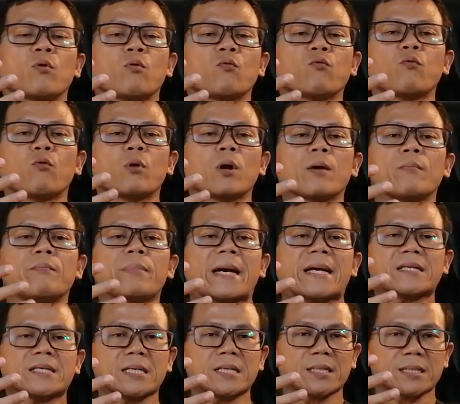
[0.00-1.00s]
for a
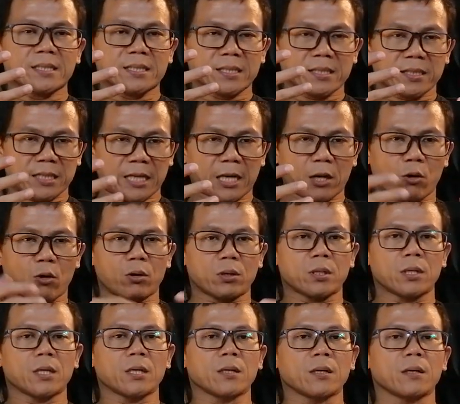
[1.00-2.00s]
basic check
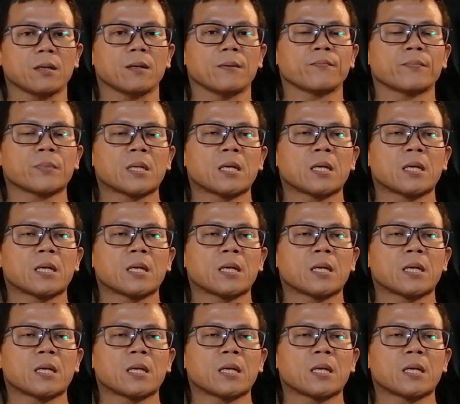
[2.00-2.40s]
on the